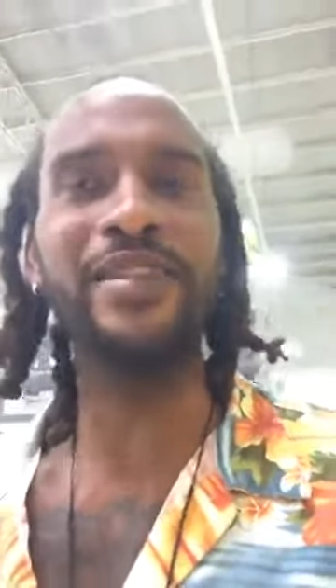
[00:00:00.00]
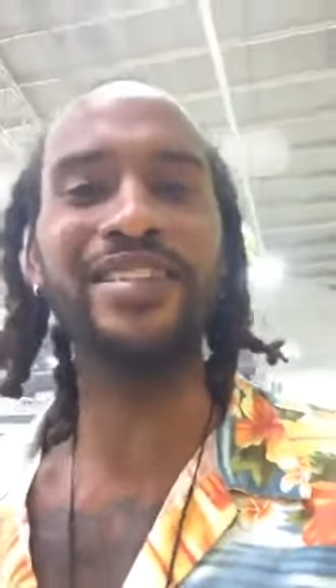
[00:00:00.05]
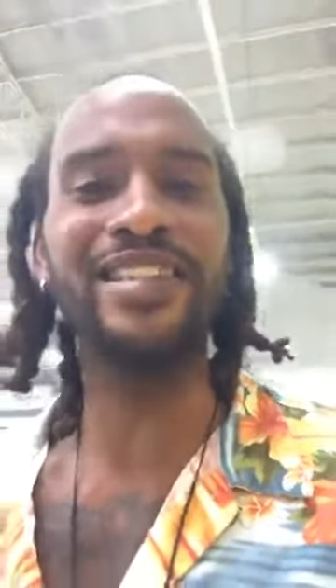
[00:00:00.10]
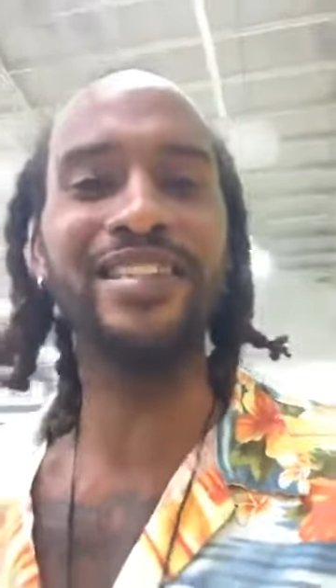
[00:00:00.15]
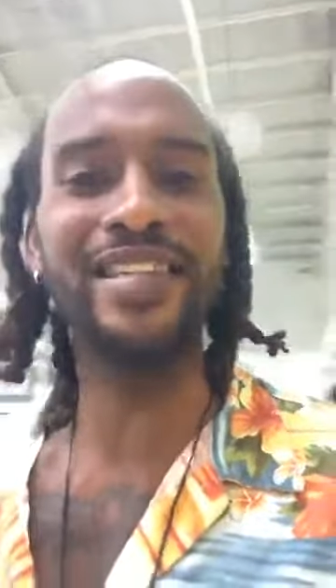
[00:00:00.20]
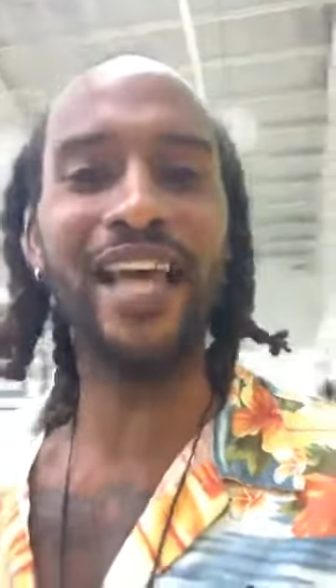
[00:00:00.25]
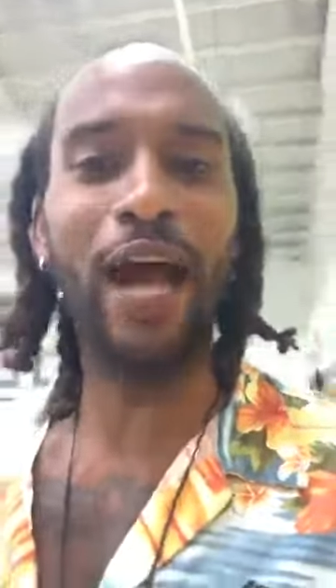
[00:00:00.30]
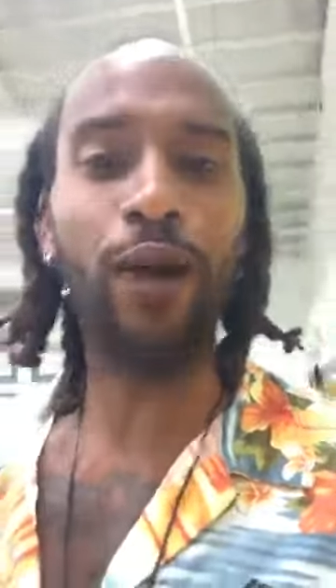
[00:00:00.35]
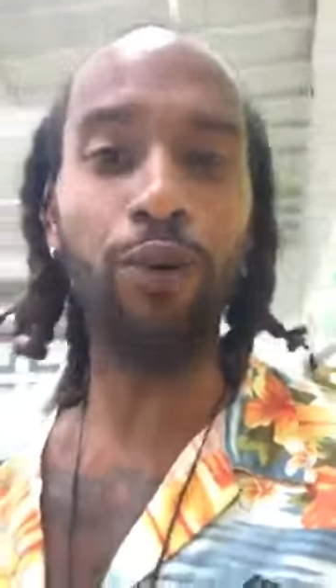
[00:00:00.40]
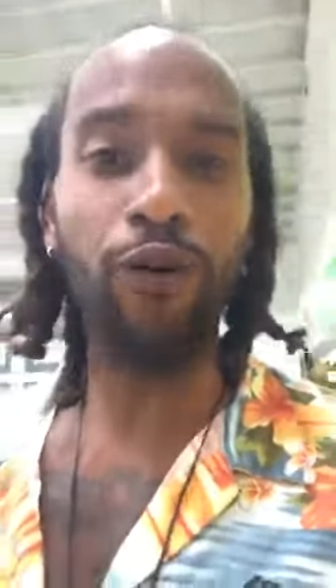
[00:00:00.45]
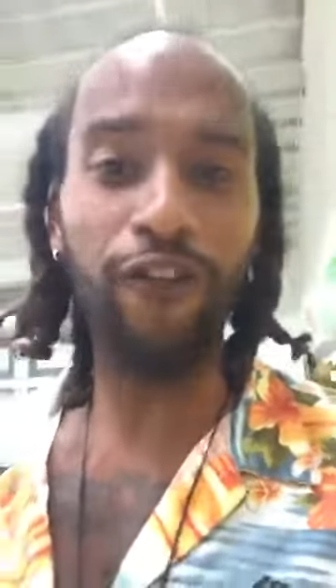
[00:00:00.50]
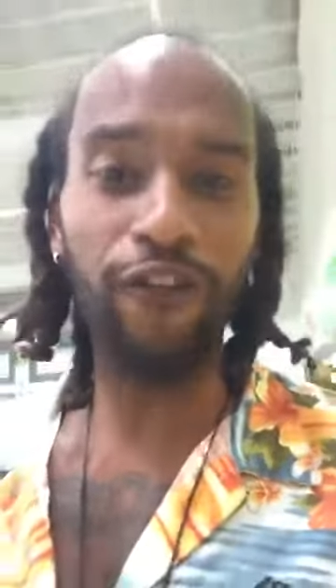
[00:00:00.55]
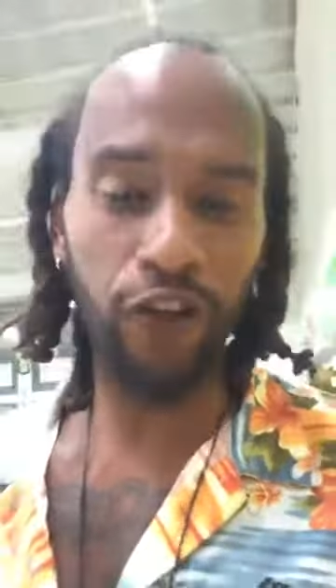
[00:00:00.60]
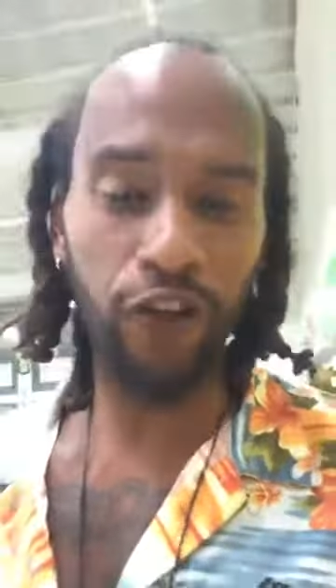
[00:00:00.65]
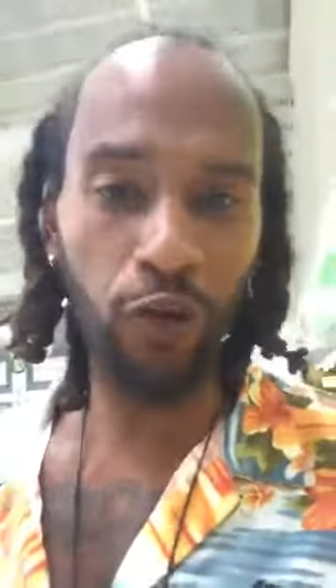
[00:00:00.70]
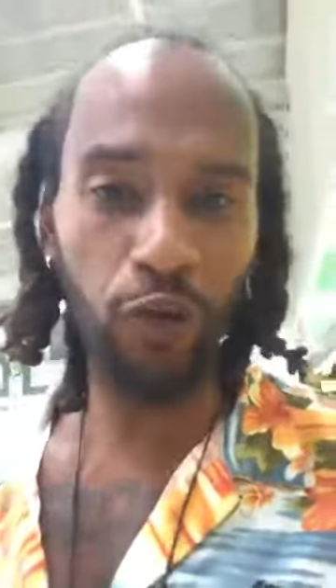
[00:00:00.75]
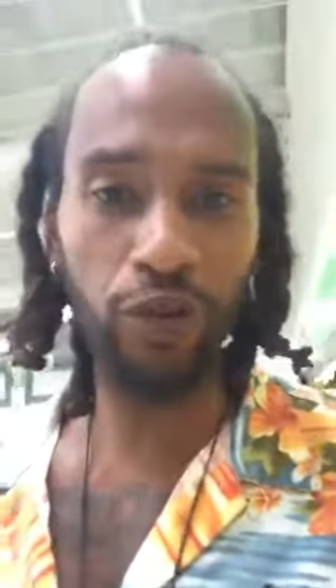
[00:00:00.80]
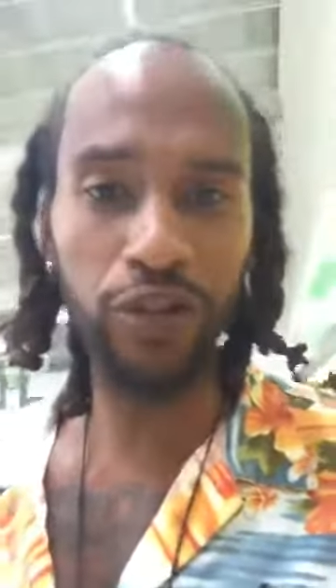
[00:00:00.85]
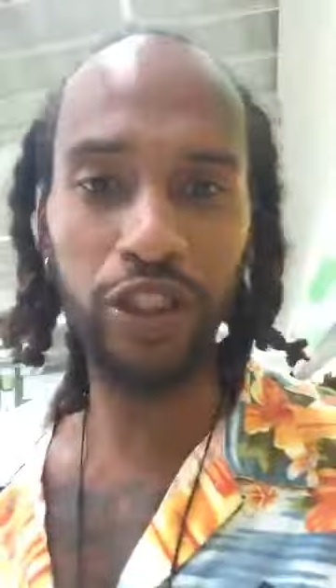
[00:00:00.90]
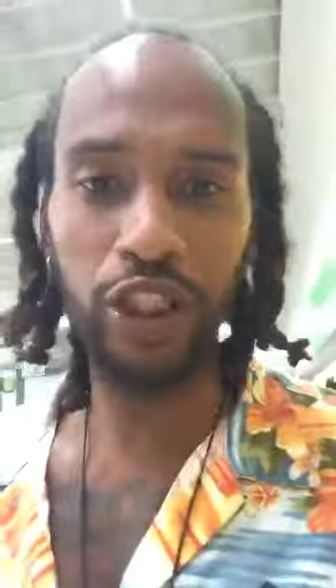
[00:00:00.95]
since I
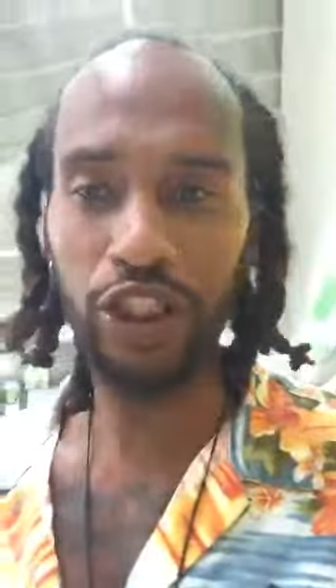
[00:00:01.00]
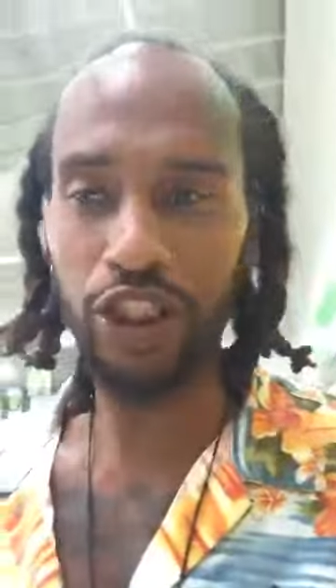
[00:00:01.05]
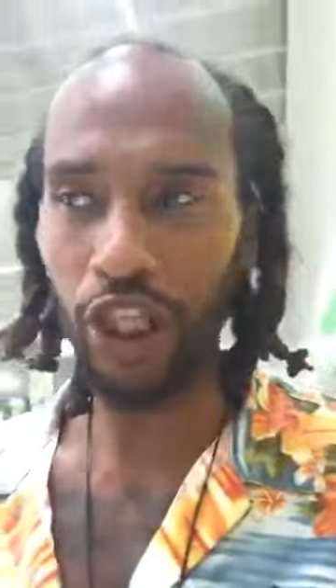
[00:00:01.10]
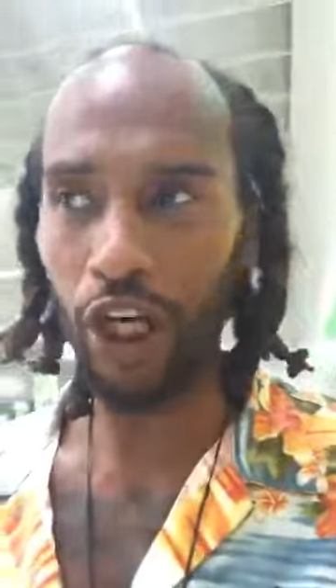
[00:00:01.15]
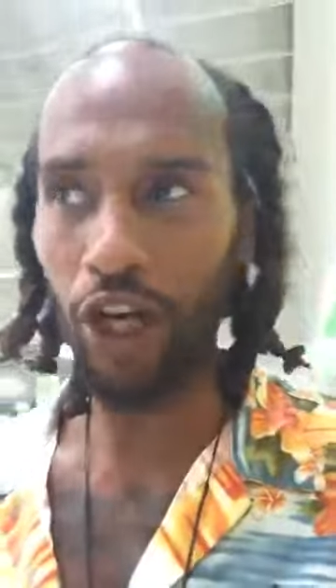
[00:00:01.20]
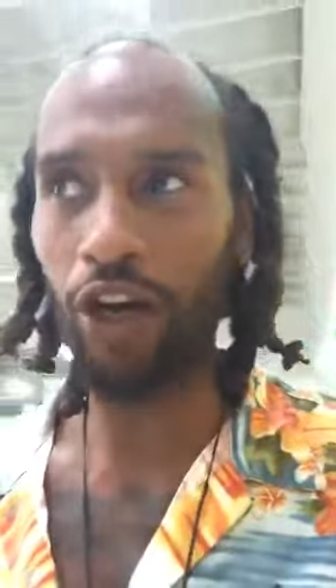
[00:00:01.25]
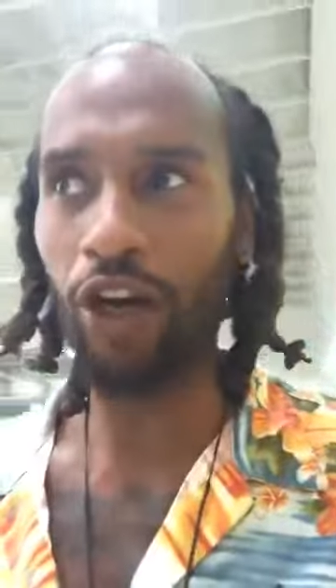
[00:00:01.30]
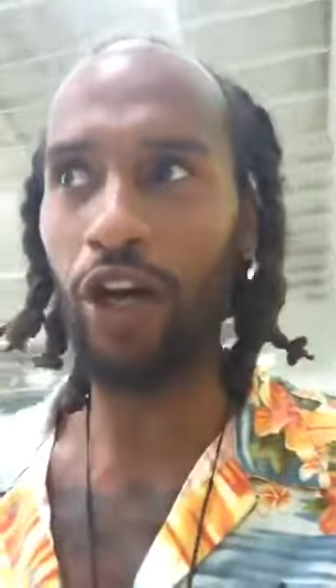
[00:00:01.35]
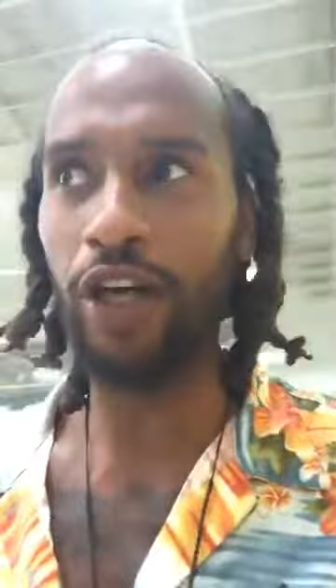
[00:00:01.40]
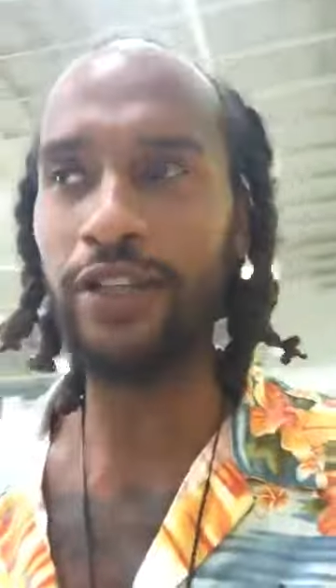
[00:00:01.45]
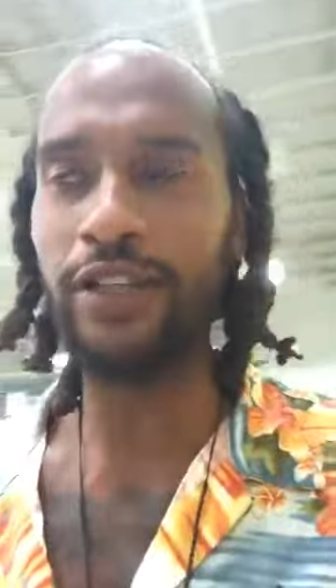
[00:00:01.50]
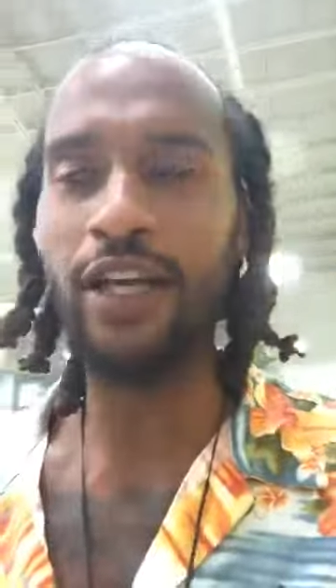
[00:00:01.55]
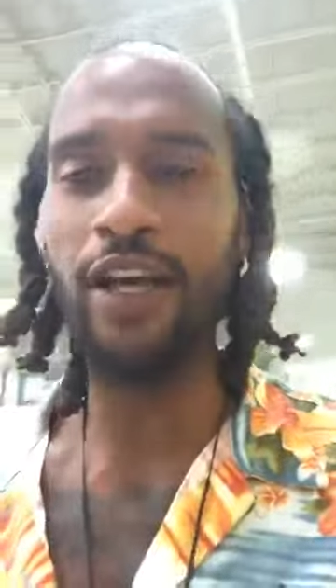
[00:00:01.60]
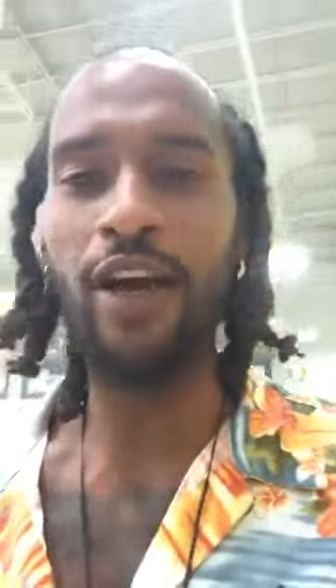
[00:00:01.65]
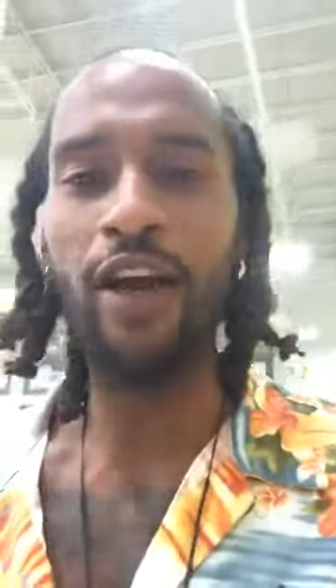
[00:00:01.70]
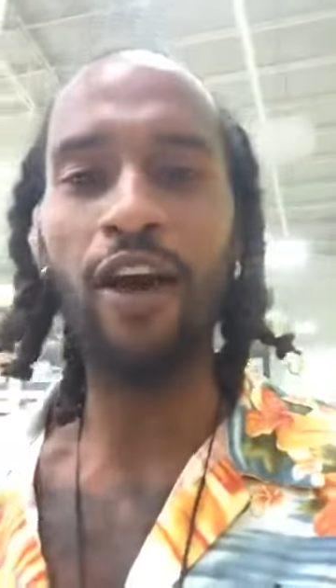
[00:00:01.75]
refuse to charge